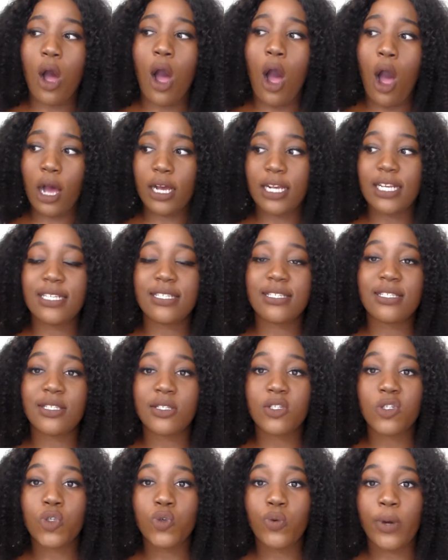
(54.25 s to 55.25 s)

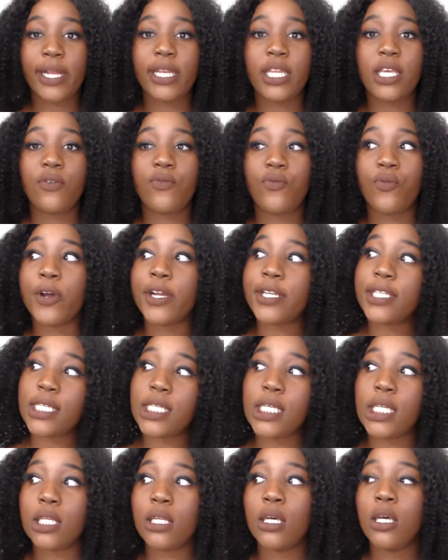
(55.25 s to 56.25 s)
August
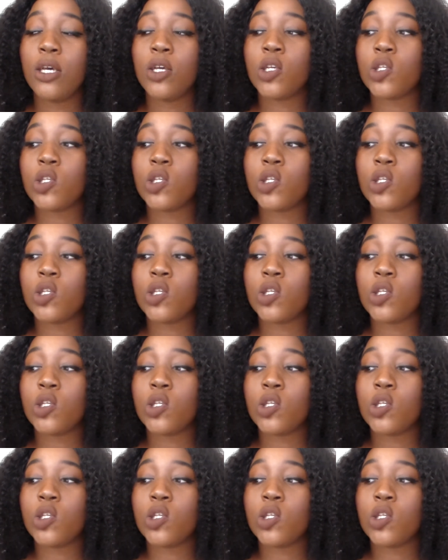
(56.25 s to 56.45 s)
2014.